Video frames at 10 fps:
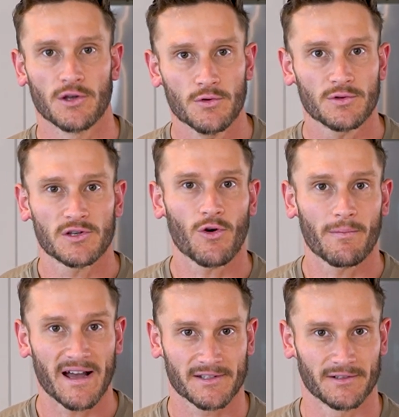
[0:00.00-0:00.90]
Use your
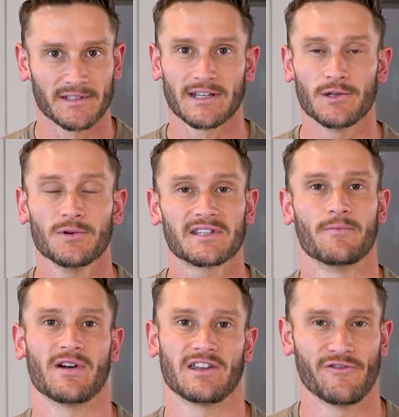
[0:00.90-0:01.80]
muscles, use
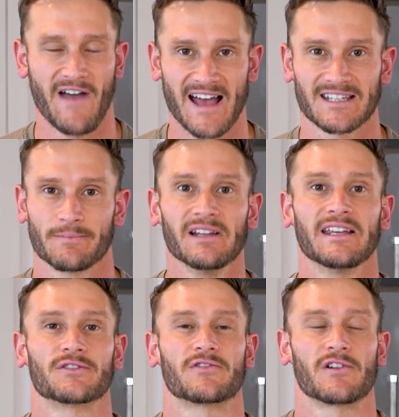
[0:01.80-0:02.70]
them when you fast,
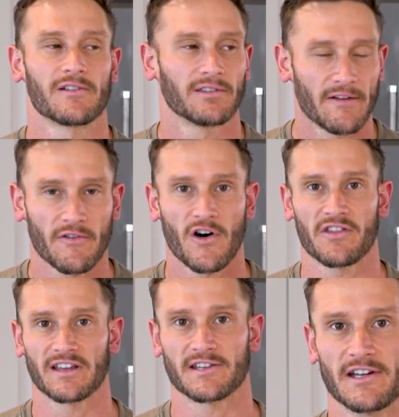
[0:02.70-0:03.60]
please, for love of all things